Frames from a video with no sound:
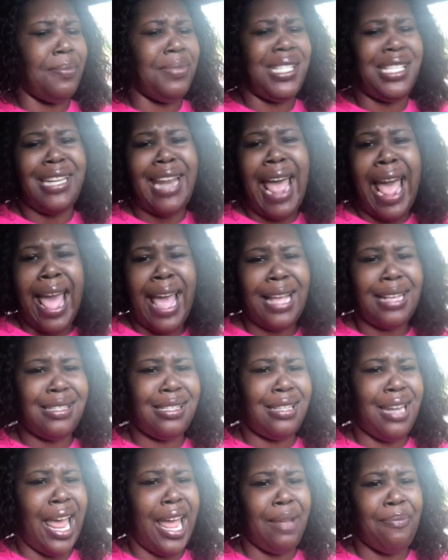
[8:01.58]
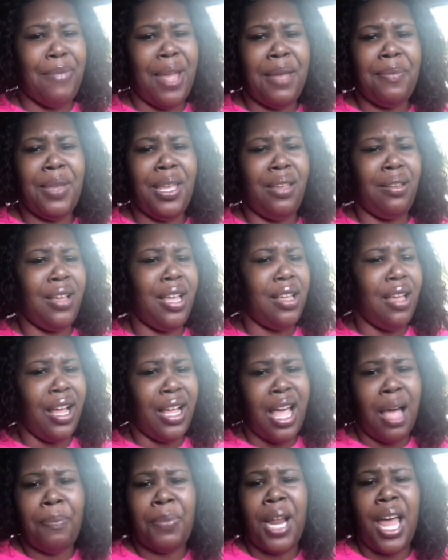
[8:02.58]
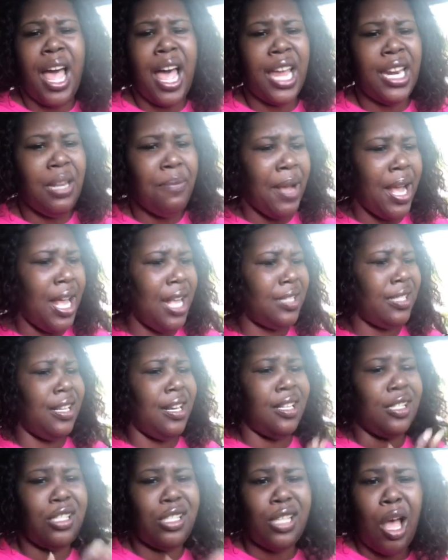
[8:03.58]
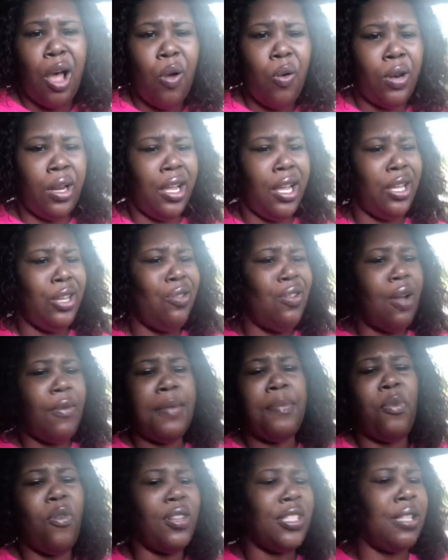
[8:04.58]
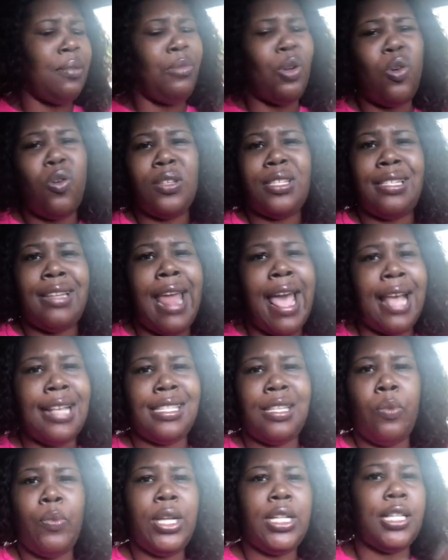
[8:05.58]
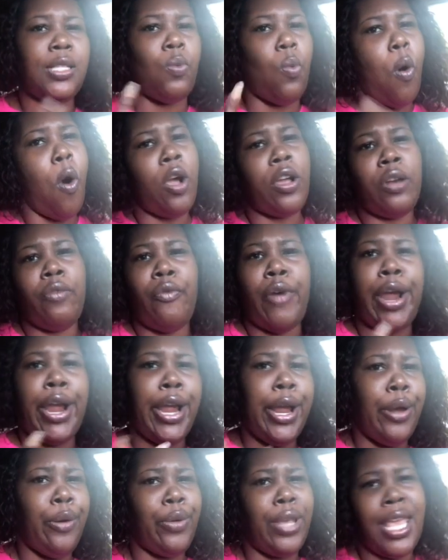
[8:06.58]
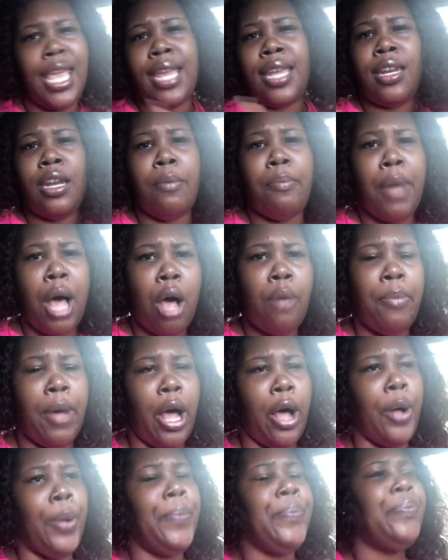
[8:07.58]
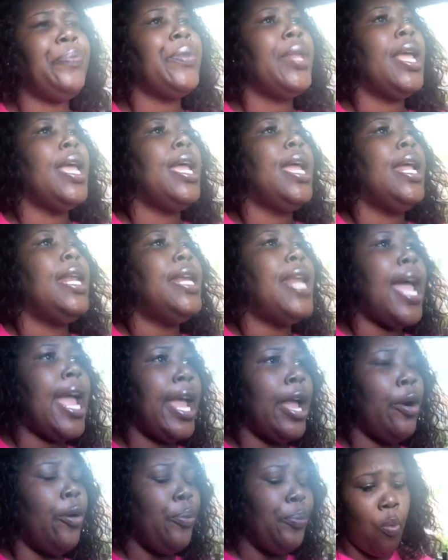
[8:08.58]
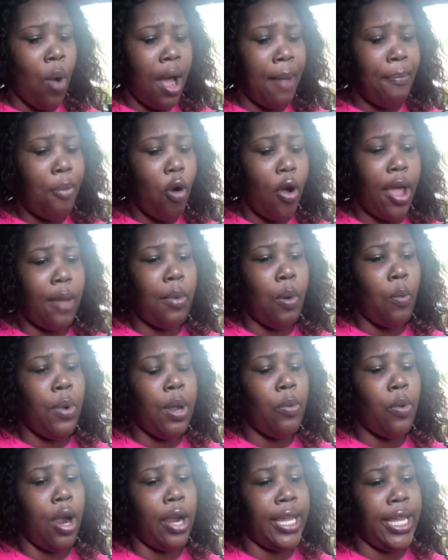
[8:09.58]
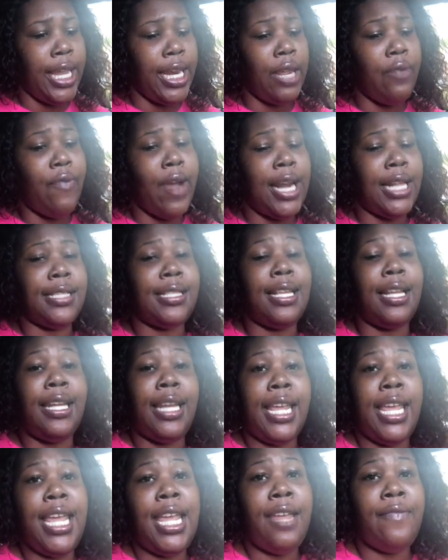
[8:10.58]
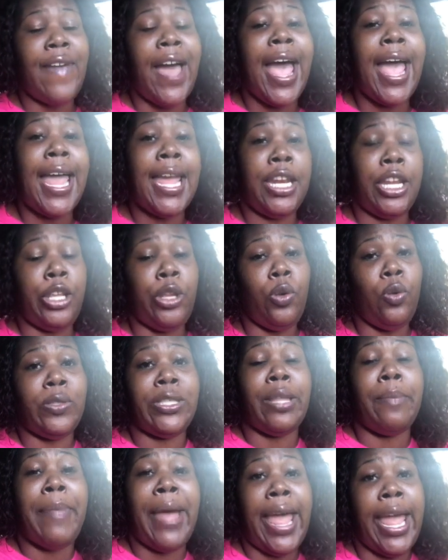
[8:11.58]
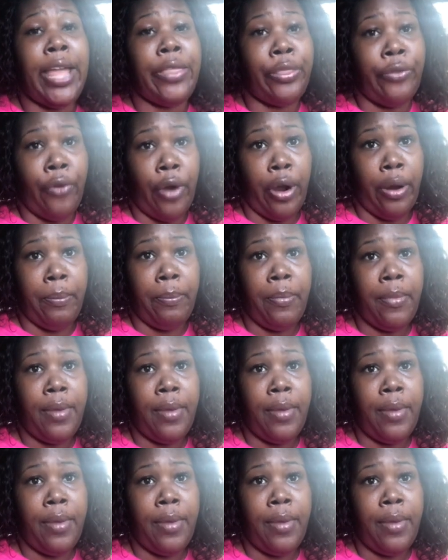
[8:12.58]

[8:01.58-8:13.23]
snacks, like maybe a couple of honey buns and a soda. You know, we bought some little snacks and we just walking around, kicking the bobo. Now, one point when we were getting ready to leave, I had to use the bathroom.